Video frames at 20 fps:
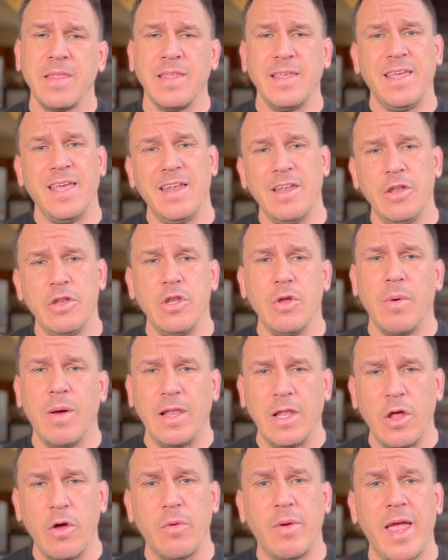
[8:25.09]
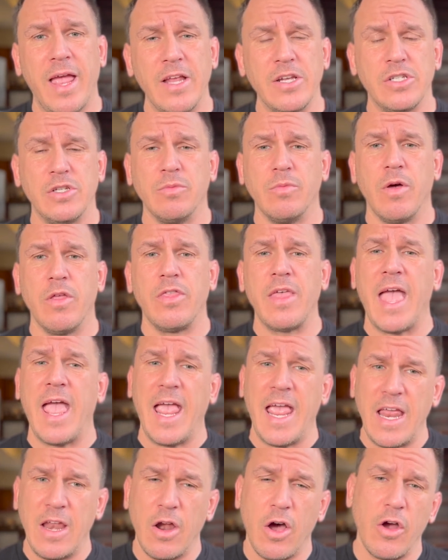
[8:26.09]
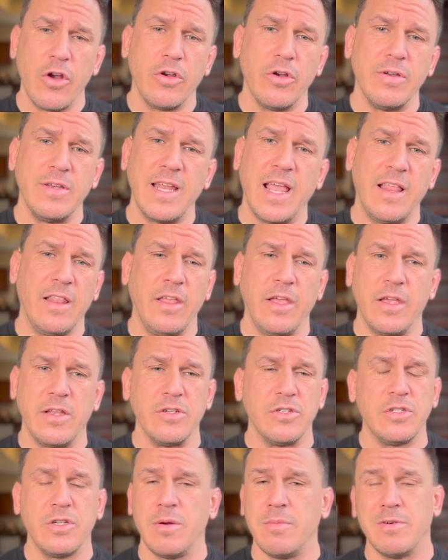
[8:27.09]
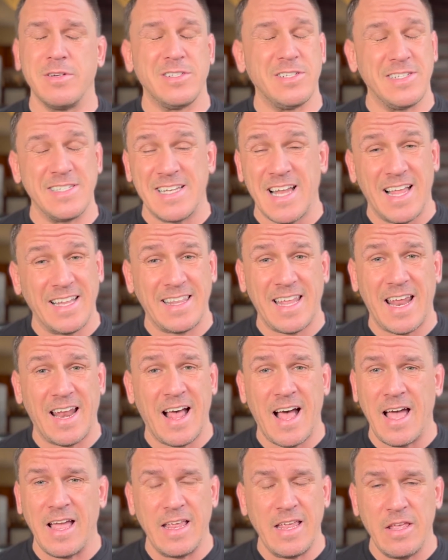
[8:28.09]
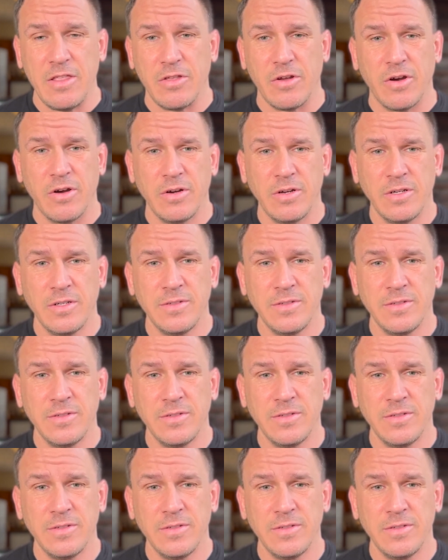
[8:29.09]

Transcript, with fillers: getting you a location with 800 daily consumers is not that high either.